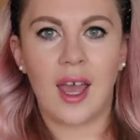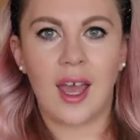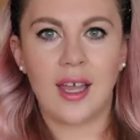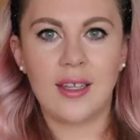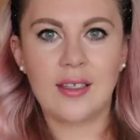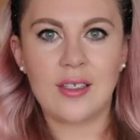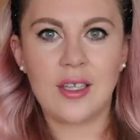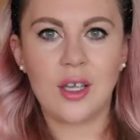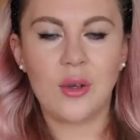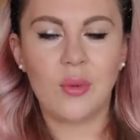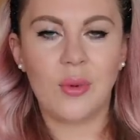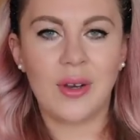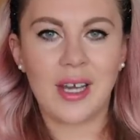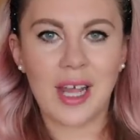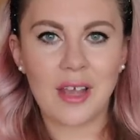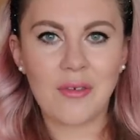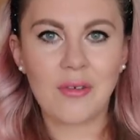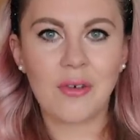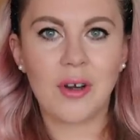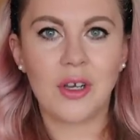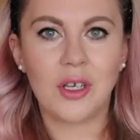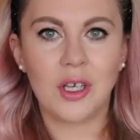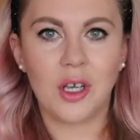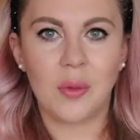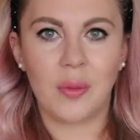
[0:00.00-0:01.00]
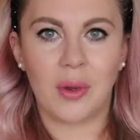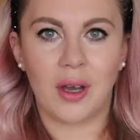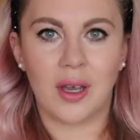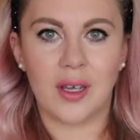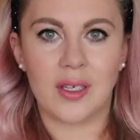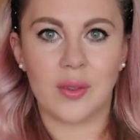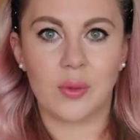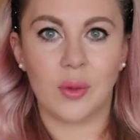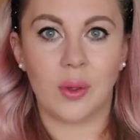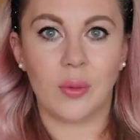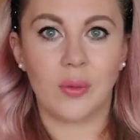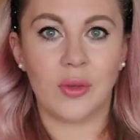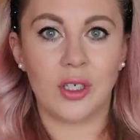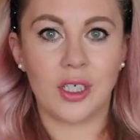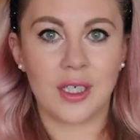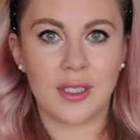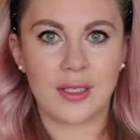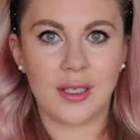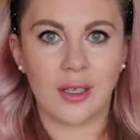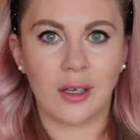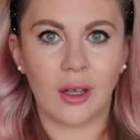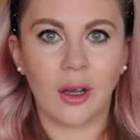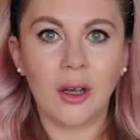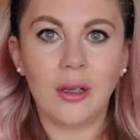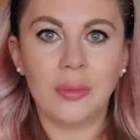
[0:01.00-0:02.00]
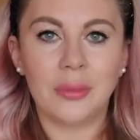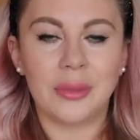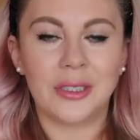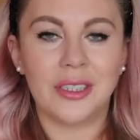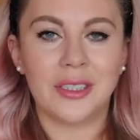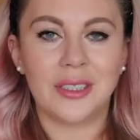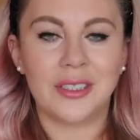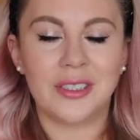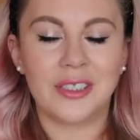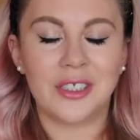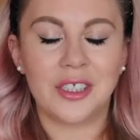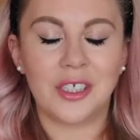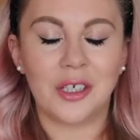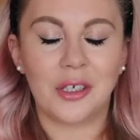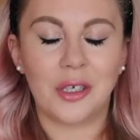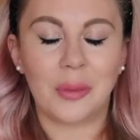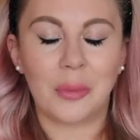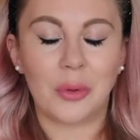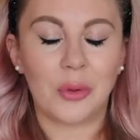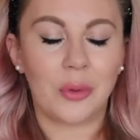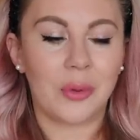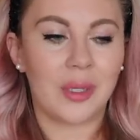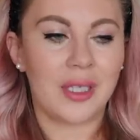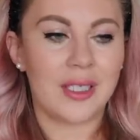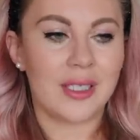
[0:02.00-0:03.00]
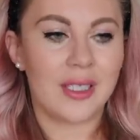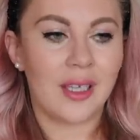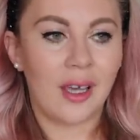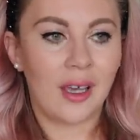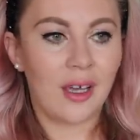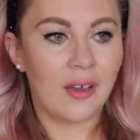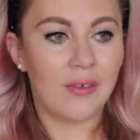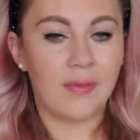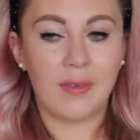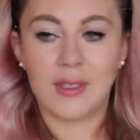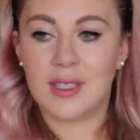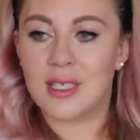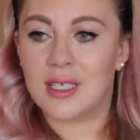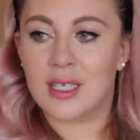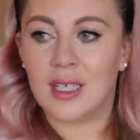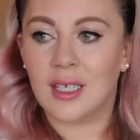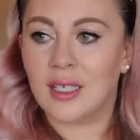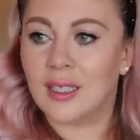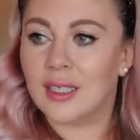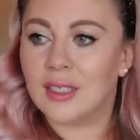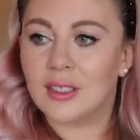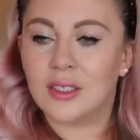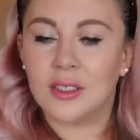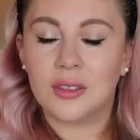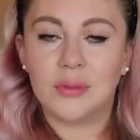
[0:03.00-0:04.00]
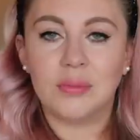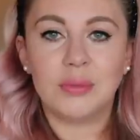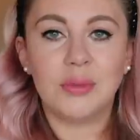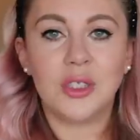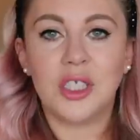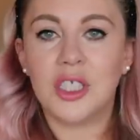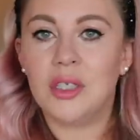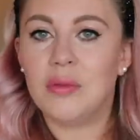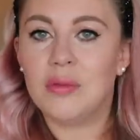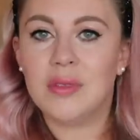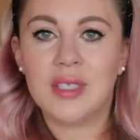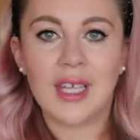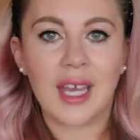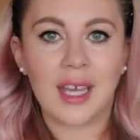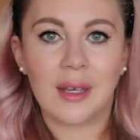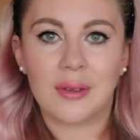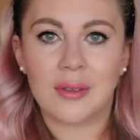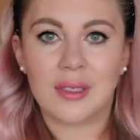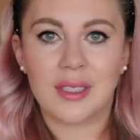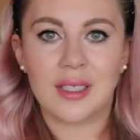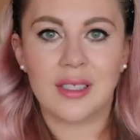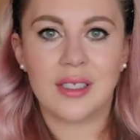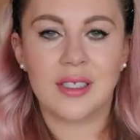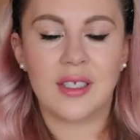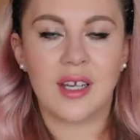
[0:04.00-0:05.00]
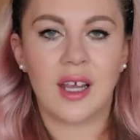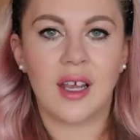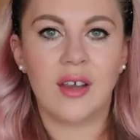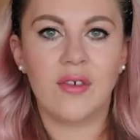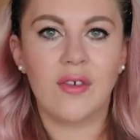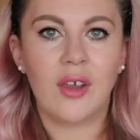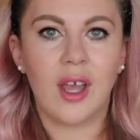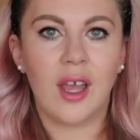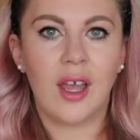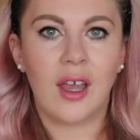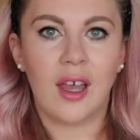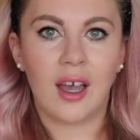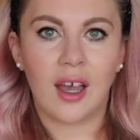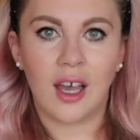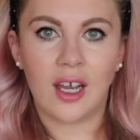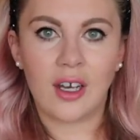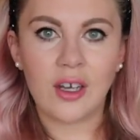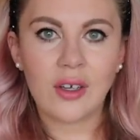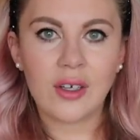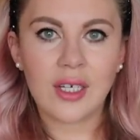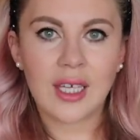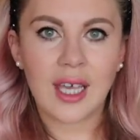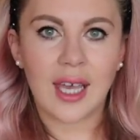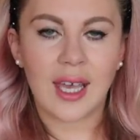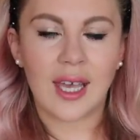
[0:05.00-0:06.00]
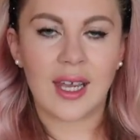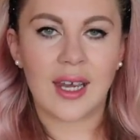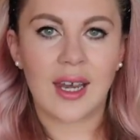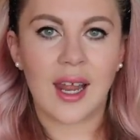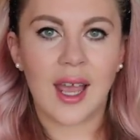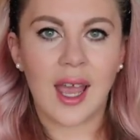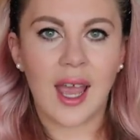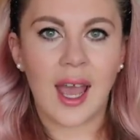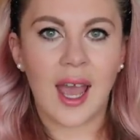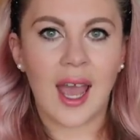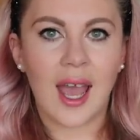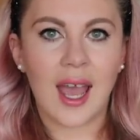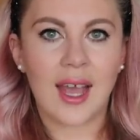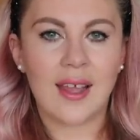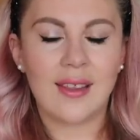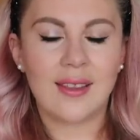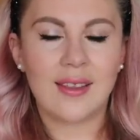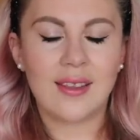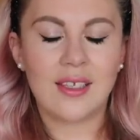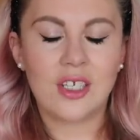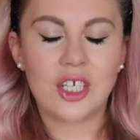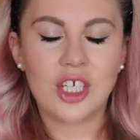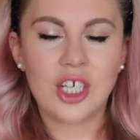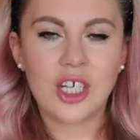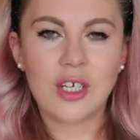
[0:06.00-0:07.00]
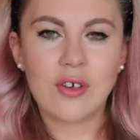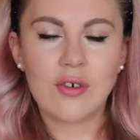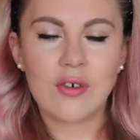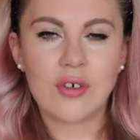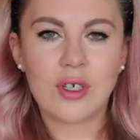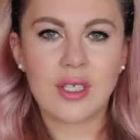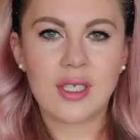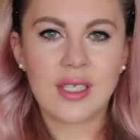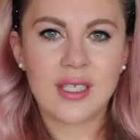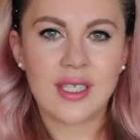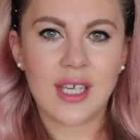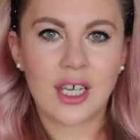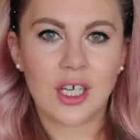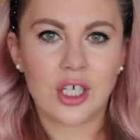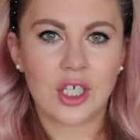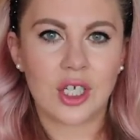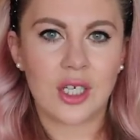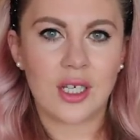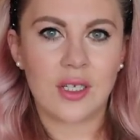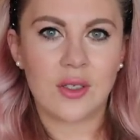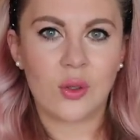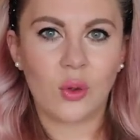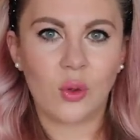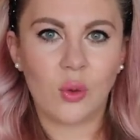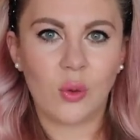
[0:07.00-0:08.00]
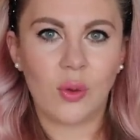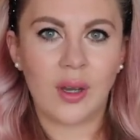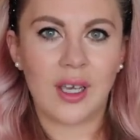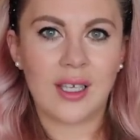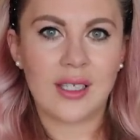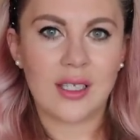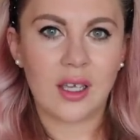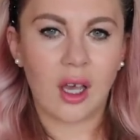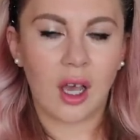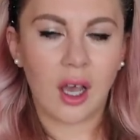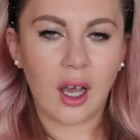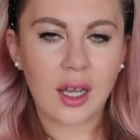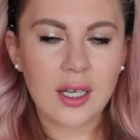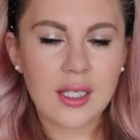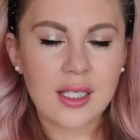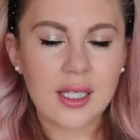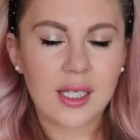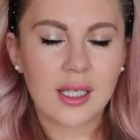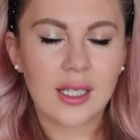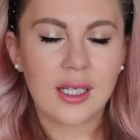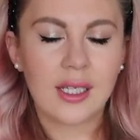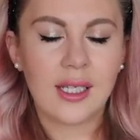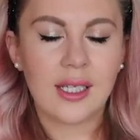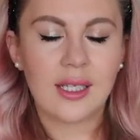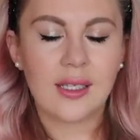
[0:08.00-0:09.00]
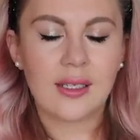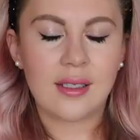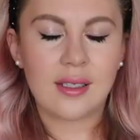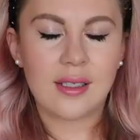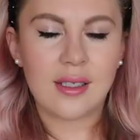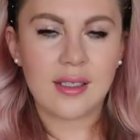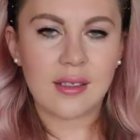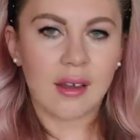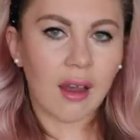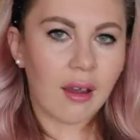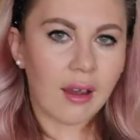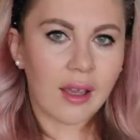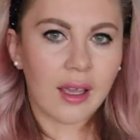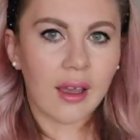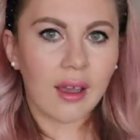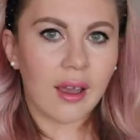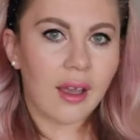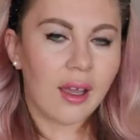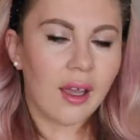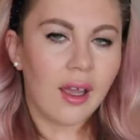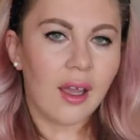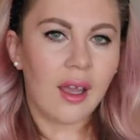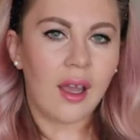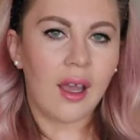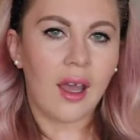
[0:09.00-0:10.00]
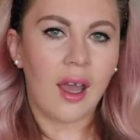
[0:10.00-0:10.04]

And so whenever I go past one, which is a lot because, you know, I'm always visiting little cute towns and stuff, I look in and the children's section is always utterly dire.